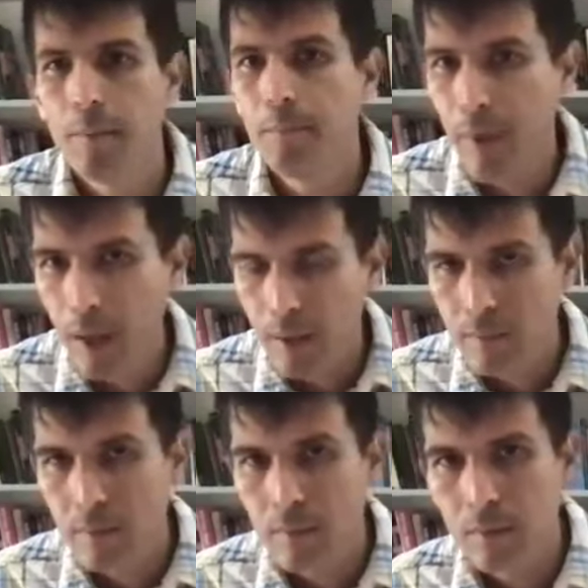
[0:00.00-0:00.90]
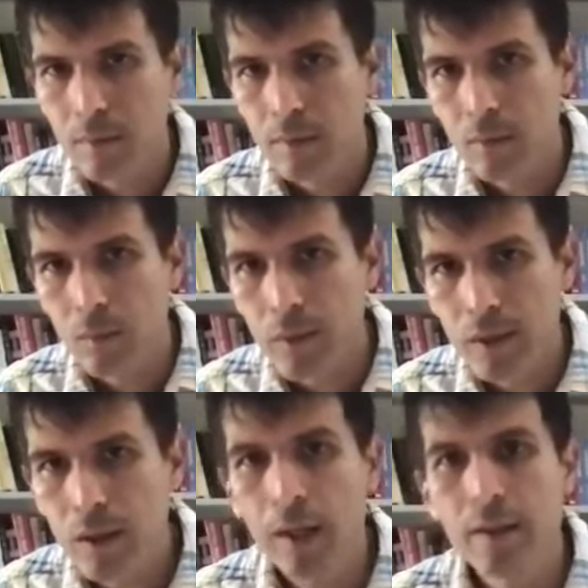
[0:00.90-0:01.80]
But we do
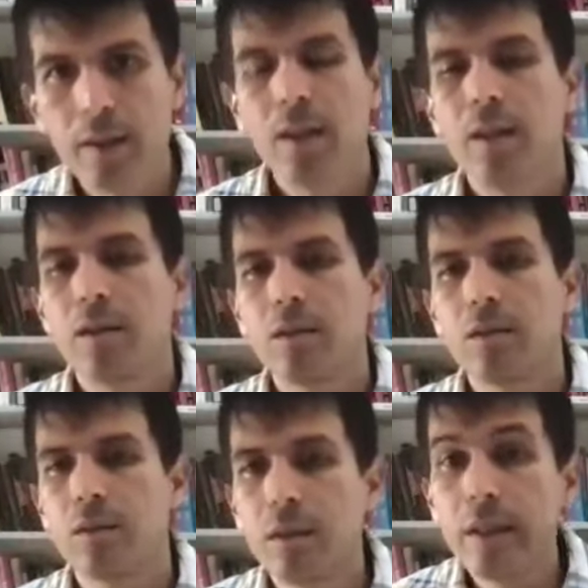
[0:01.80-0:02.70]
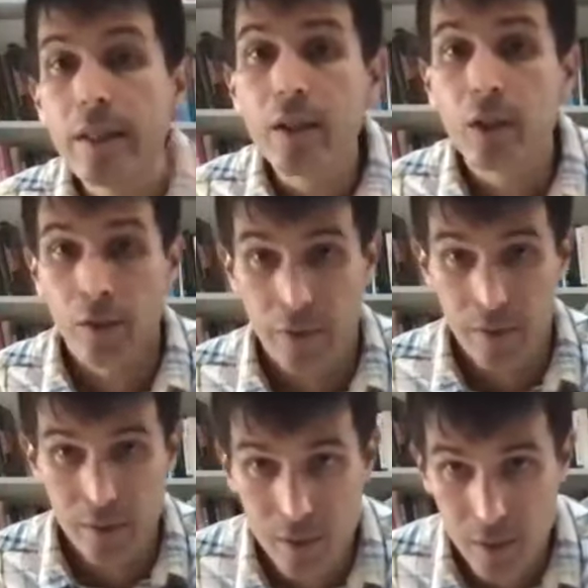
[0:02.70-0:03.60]
not need to near the
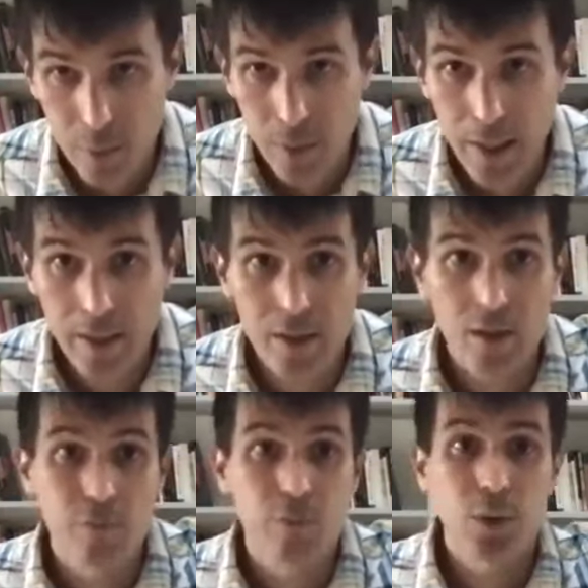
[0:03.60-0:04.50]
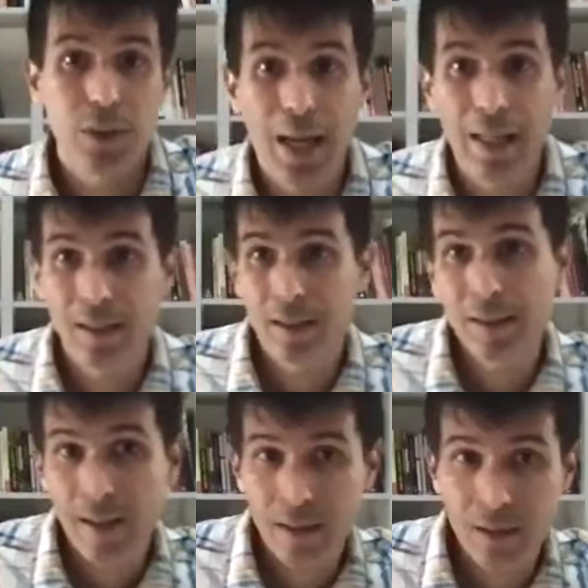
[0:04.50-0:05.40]
displays of brutality
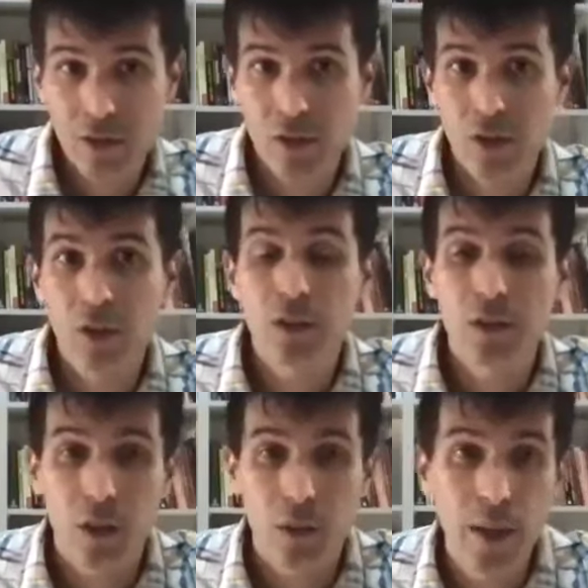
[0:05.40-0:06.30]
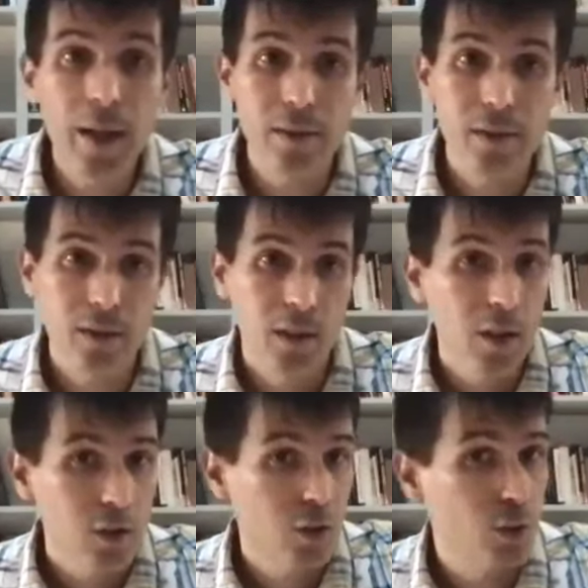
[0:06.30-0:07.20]
that concerned Arendt
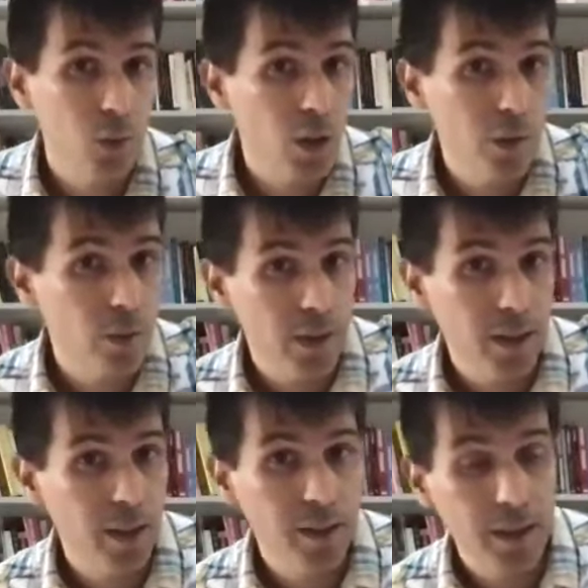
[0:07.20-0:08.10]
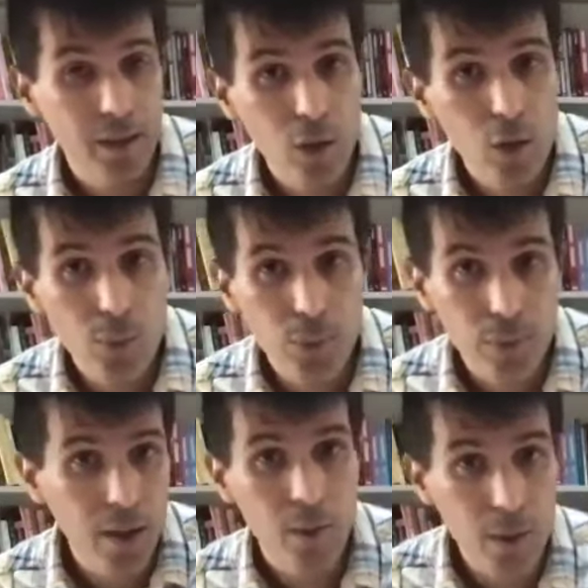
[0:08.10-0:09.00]
to worry, and I hope
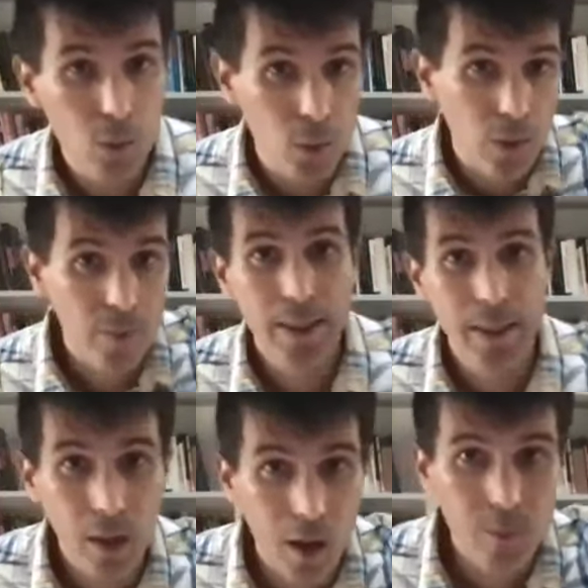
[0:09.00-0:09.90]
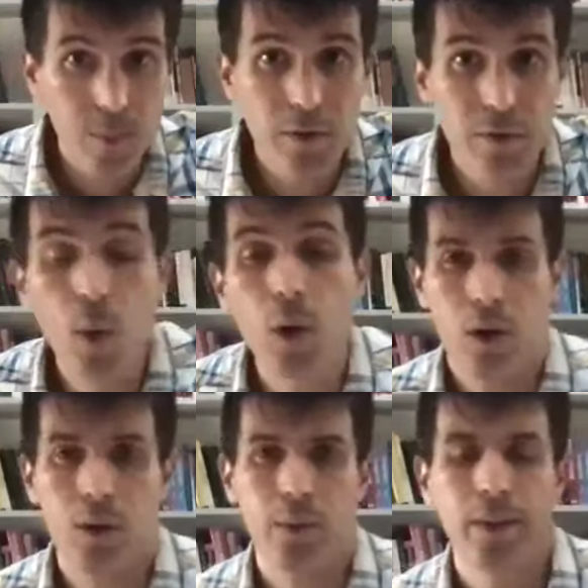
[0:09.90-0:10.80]
that we worry long
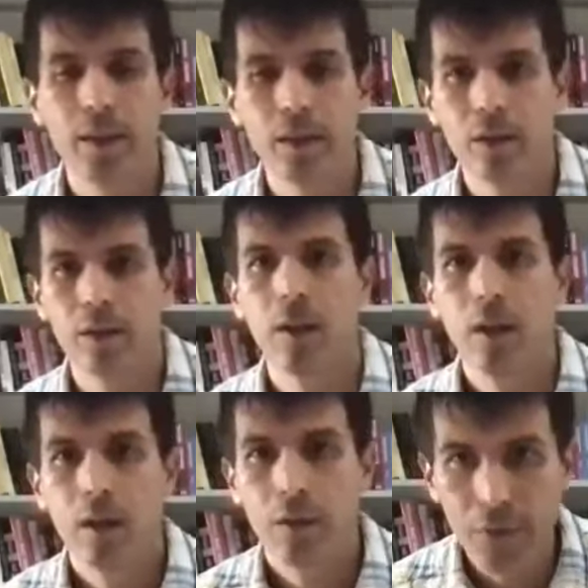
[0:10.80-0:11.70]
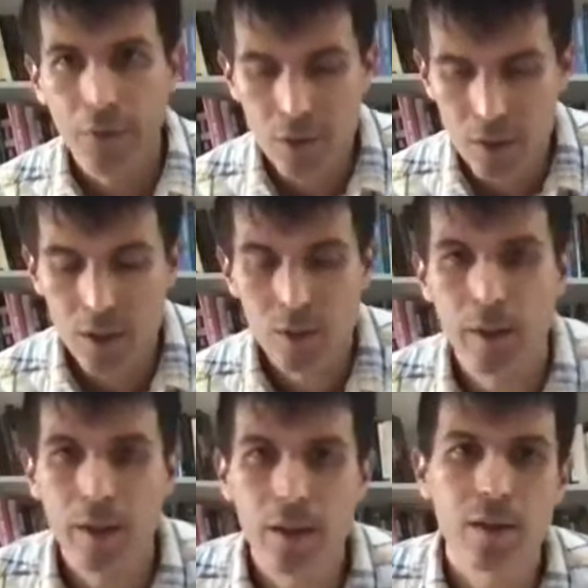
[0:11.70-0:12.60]
before we near those
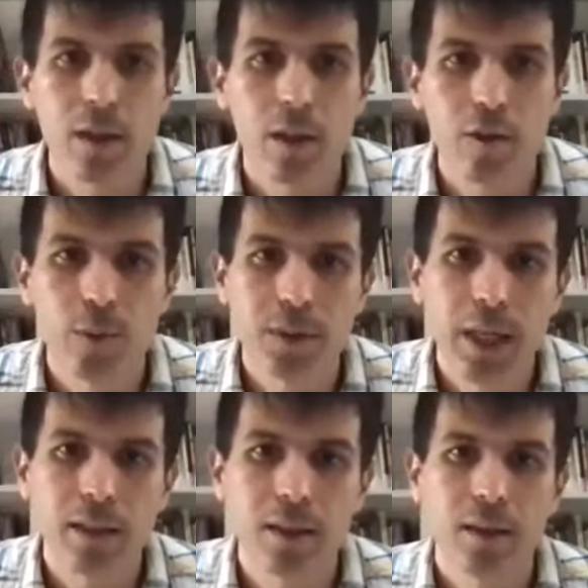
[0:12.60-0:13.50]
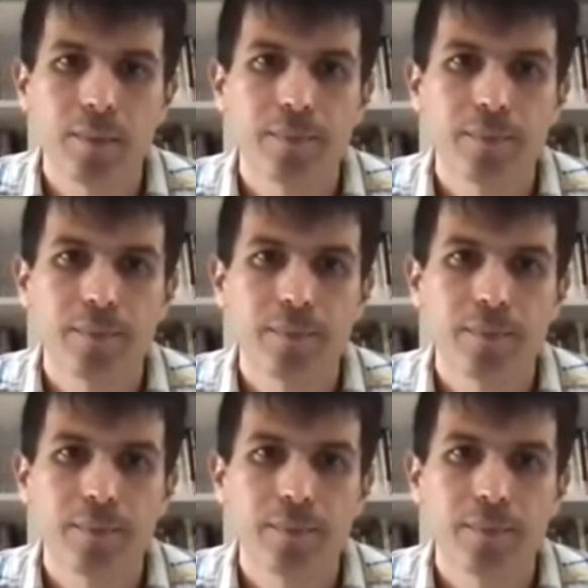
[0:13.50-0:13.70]
displays of brutality.